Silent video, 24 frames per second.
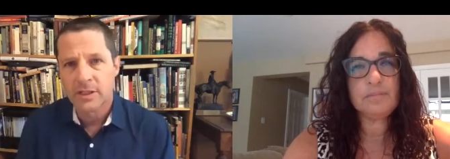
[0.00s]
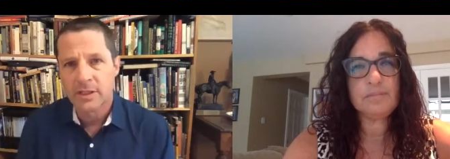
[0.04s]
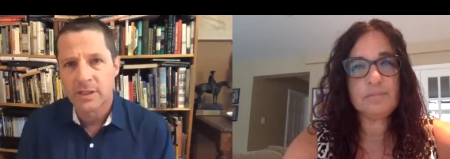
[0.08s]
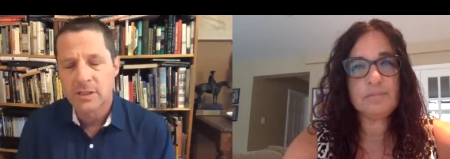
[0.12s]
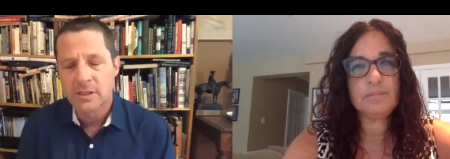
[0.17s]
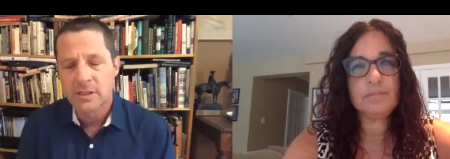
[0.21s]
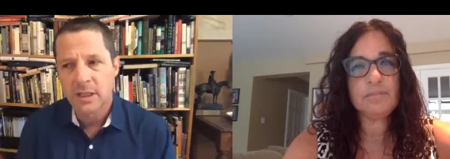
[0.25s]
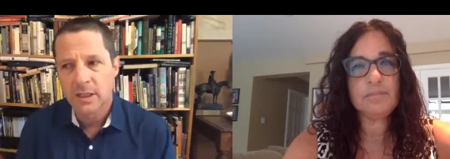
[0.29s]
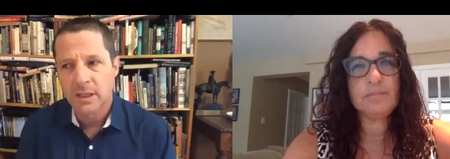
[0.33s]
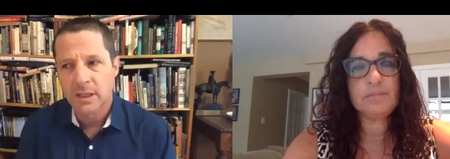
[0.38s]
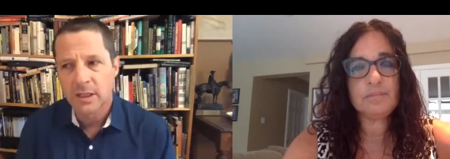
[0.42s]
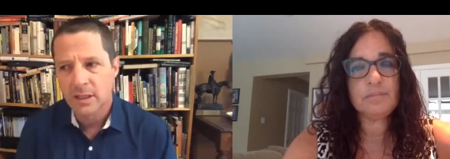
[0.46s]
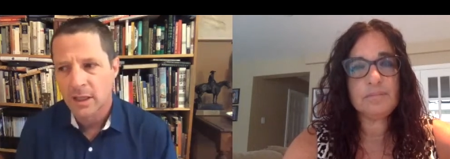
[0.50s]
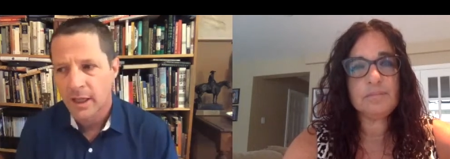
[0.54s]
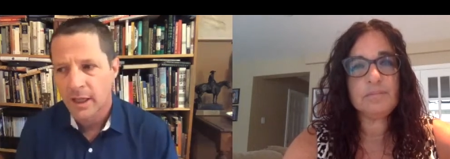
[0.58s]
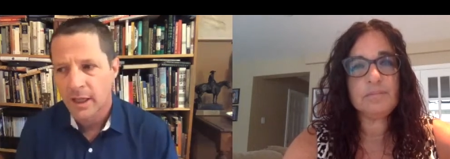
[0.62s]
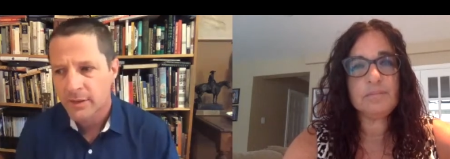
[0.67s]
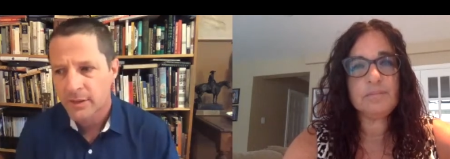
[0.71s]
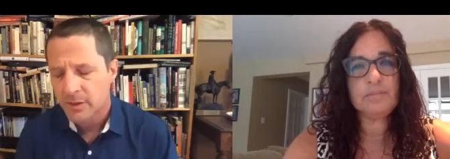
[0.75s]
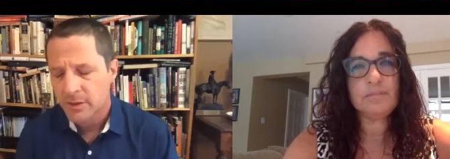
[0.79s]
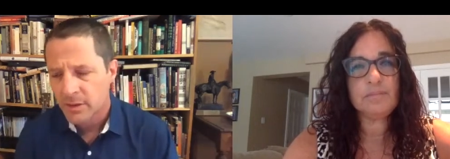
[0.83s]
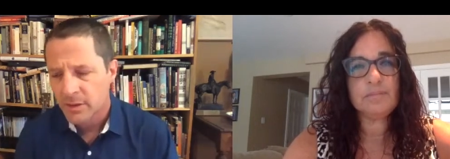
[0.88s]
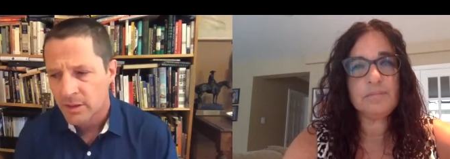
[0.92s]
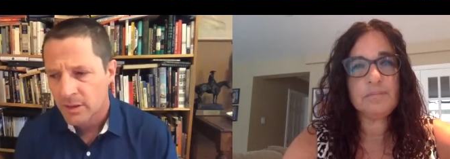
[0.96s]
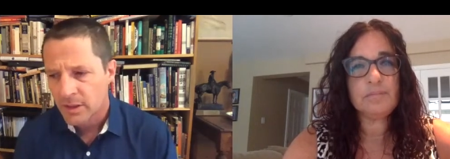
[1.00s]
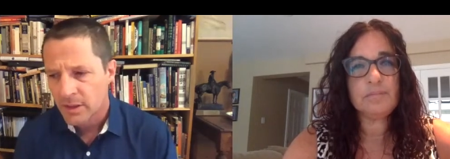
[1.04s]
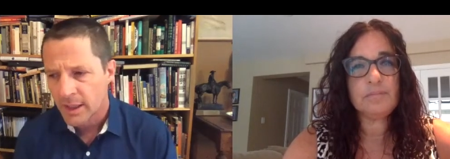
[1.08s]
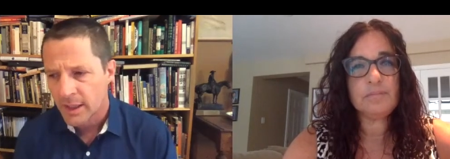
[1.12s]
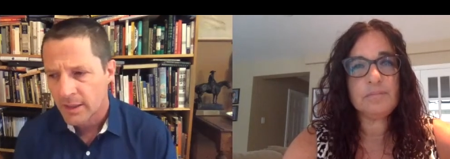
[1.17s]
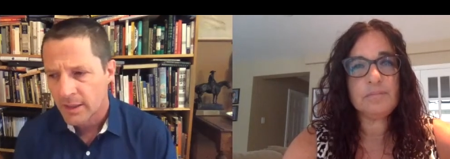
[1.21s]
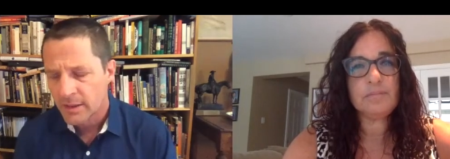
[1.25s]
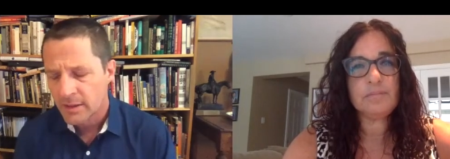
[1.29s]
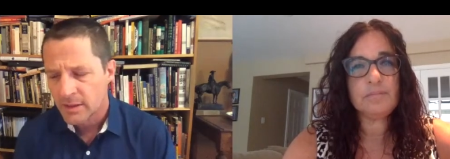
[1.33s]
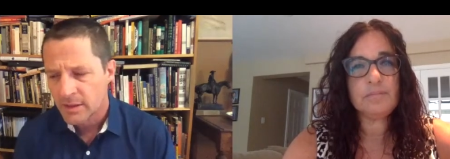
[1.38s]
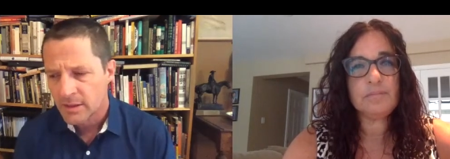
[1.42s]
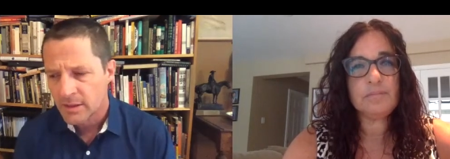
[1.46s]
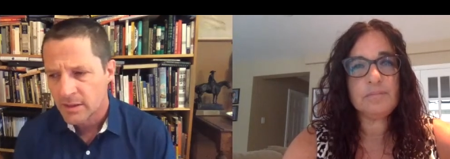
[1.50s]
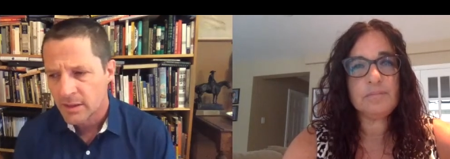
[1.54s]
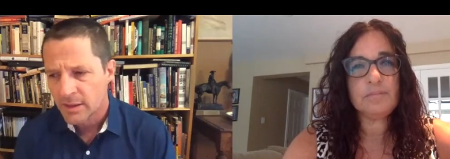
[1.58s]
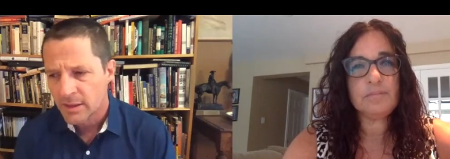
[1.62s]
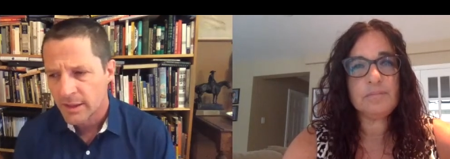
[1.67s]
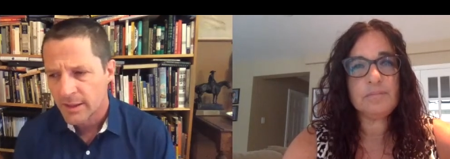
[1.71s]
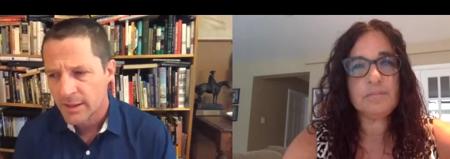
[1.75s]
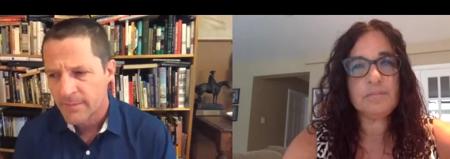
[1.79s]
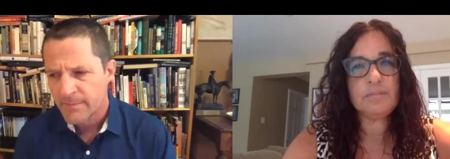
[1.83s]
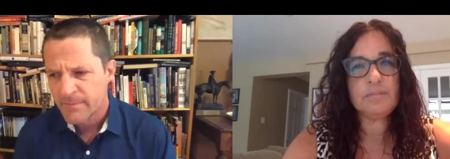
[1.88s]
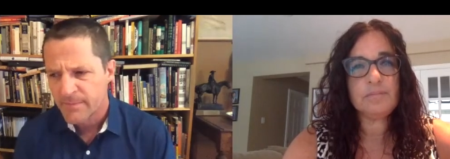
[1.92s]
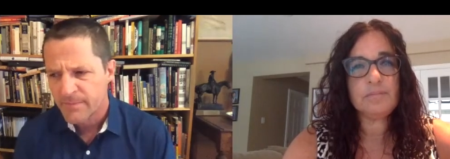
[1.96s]
Speaker 1: they and
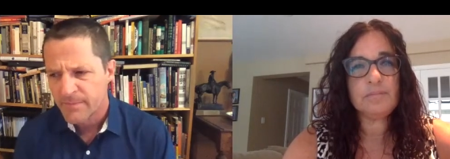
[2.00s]
um,